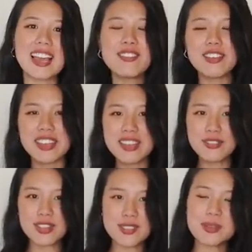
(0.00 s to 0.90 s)
I feel like
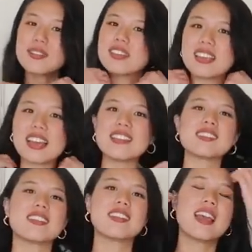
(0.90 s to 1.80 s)
it fits me really
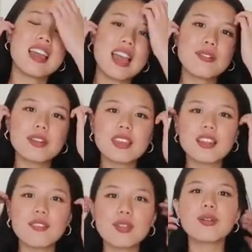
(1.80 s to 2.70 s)
nice and I really
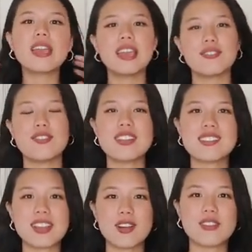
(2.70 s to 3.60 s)
love the way it
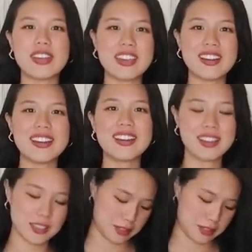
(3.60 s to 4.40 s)
fits like over here.